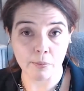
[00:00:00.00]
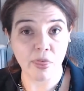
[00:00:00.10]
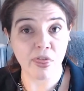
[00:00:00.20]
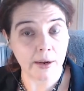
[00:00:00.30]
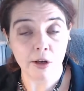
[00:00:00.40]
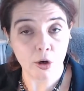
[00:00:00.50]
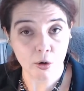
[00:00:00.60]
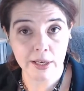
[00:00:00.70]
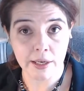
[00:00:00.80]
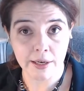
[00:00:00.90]
thing you're
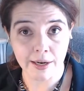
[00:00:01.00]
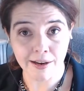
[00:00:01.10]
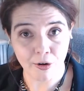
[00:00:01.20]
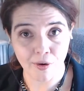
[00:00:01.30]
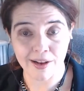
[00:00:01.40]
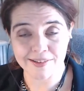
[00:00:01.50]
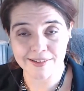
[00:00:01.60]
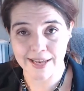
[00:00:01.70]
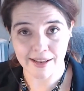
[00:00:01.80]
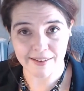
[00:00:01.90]
heating across the
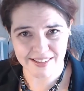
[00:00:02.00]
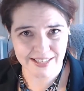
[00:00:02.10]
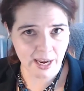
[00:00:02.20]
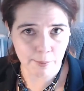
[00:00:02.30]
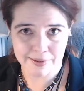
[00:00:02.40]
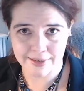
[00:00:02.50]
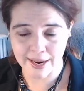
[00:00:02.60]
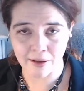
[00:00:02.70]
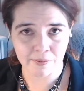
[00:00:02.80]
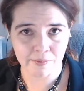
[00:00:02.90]
desk, tape it
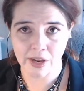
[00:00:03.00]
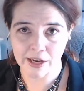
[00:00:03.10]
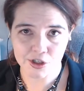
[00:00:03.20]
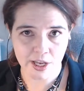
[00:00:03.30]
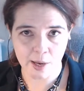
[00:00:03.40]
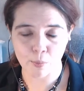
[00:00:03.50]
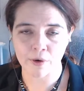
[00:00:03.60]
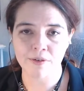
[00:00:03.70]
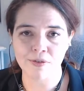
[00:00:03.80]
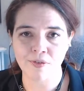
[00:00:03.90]
down, Scotch tape
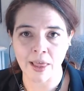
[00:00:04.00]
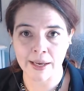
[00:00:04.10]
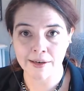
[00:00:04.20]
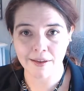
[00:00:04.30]
works fine,